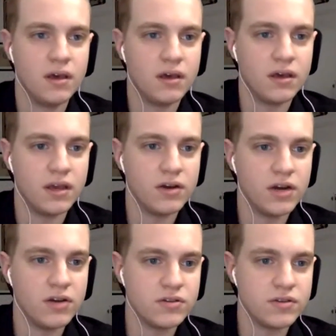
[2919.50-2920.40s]

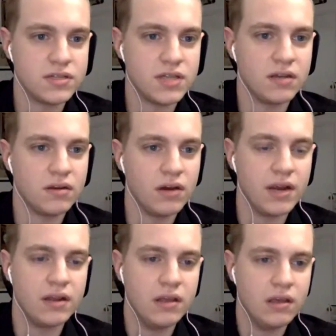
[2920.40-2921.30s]
Arizona State. All
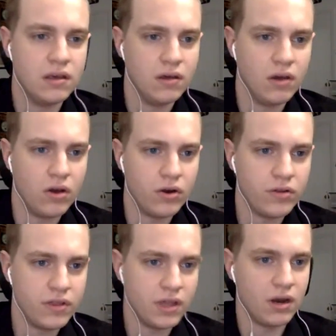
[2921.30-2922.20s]
right.
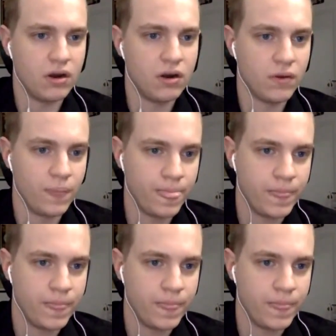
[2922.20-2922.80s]
Are there?